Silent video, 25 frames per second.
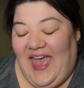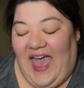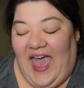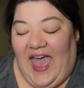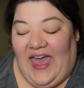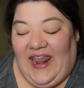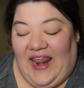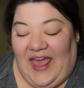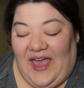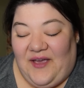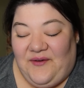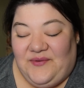
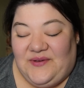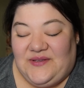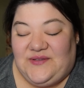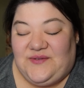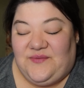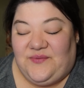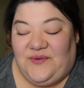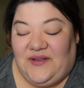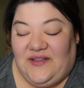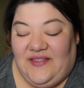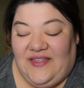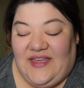and I was
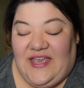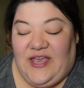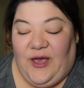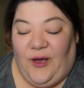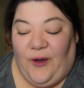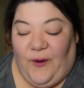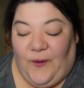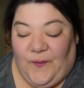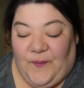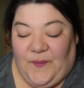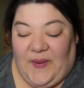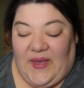really
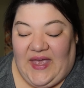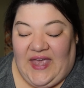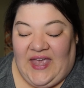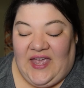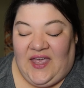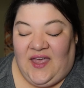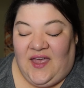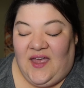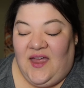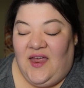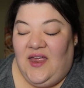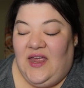
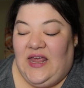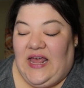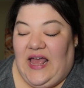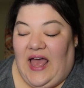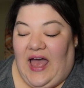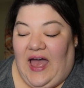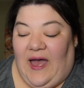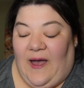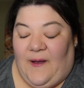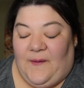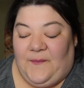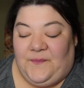hoping
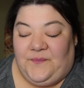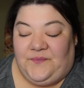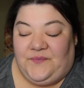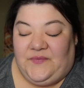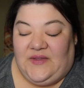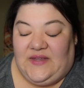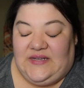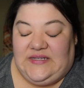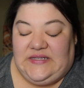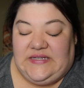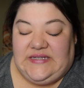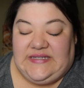
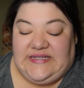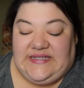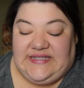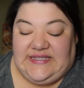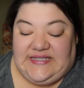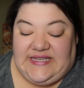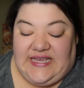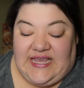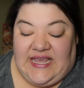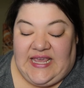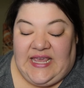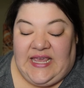to
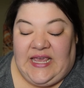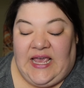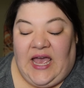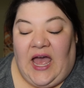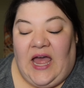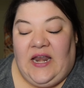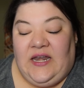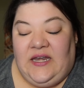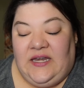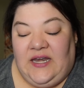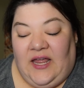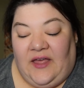see
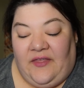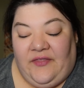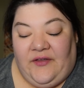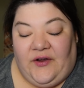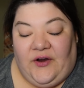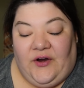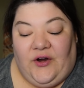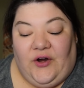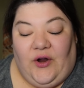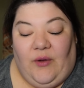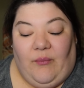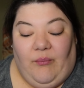
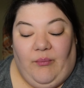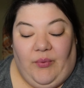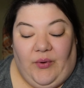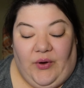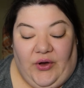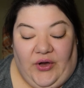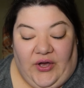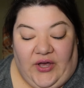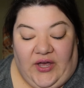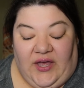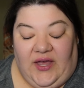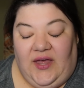another
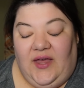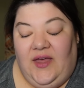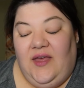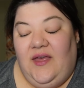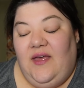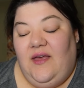book